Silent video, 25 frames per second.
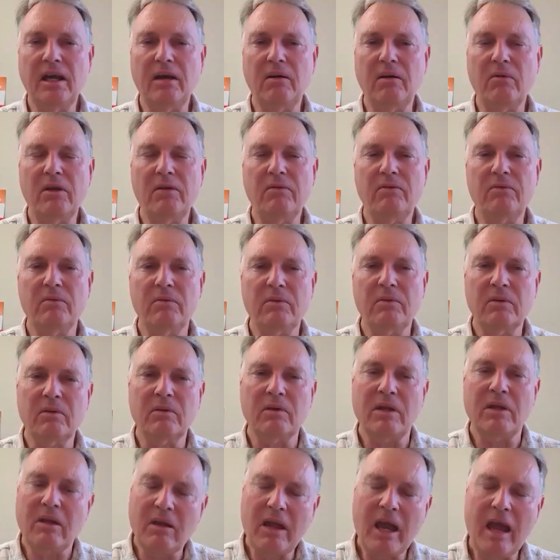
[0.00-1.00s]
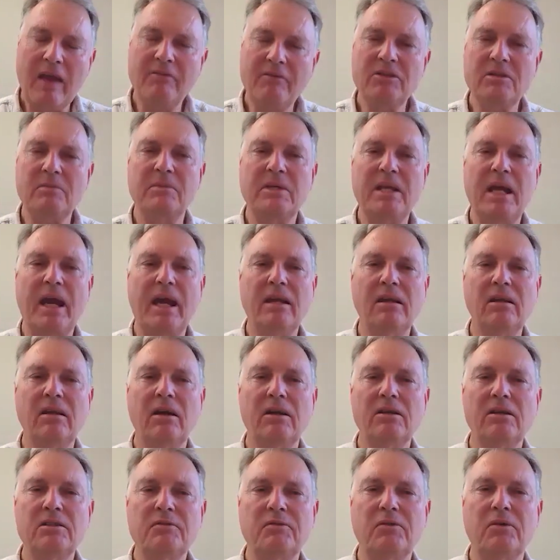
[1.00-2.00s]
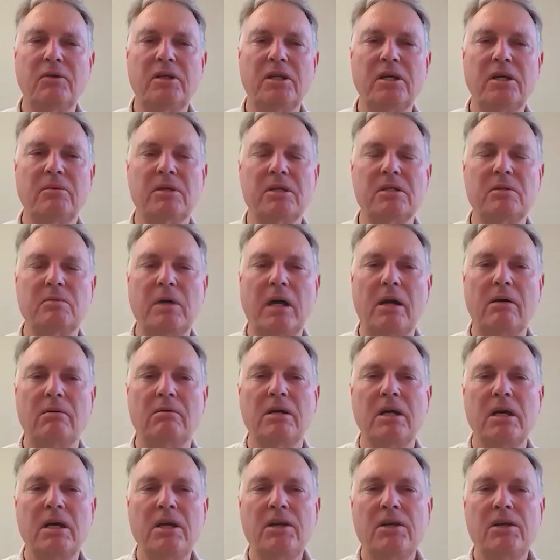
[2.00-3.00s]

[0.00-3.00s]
we have some downloads for you as well,